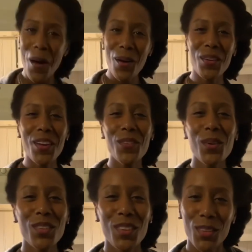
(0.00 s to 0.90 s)
Okay,
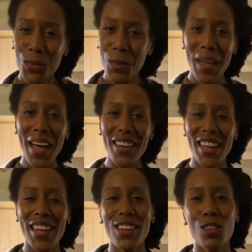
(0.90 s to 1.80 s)
folks, so we're back
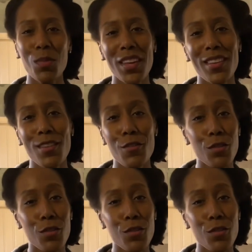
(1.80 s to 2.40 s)
and it's been